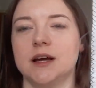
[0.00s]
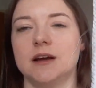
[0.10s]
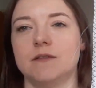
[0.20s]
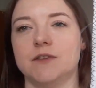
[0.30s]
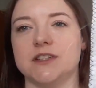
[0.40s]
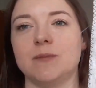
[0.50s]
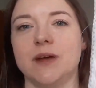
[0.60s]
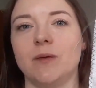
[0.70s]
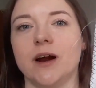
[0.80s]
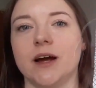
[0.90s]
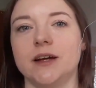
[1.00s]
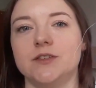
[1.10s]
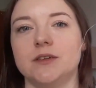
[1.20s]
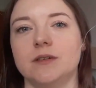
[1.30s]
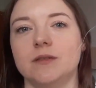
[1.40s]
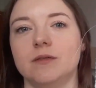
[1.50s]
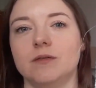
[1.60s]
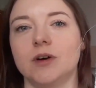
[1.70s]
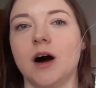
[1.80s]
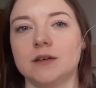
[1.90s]
for something where I
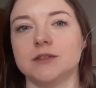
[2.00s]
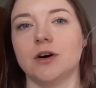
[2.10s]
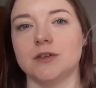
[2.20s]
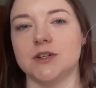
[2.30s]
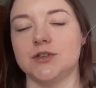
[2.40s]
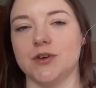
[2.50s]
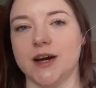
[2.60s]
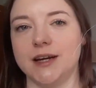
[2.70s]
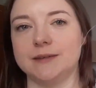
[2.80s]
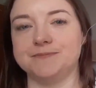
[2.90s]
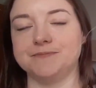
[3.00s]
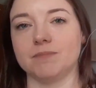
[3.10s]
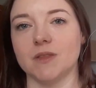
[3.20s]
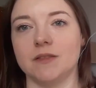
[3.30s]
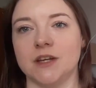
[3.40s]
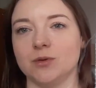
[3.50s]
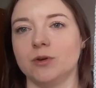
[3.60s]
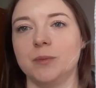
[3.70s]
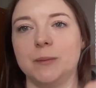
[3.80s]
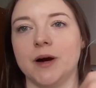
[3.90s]
can't concentrate, this one will
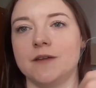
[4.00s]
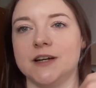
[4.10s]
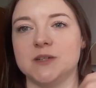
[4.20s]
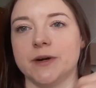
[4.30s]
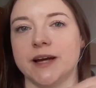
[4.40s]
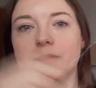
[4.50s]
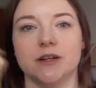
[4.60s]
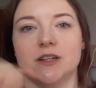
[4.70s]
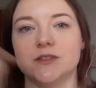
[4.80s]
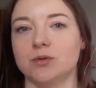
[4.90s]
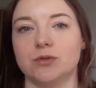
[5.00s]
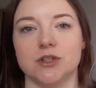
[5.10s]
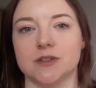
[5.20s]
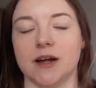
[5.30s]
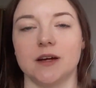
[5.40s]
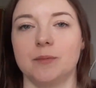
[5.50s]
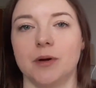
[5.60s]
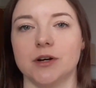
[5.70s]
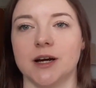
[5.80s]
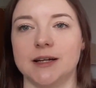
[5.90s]
be perfect to bring out because it's all just like
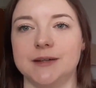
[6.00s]
block colour.